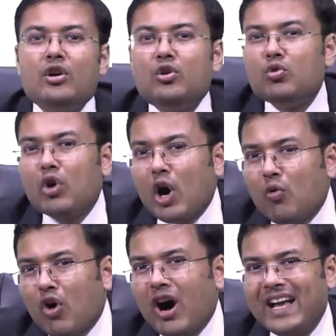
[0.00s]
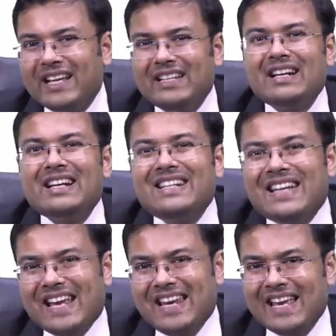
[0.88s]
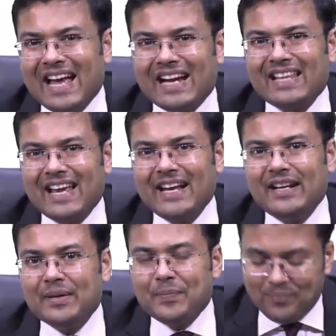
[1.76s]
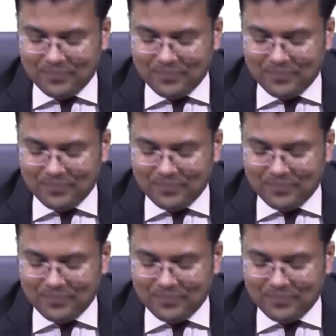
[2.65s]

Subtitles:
to avoid tailing at the end.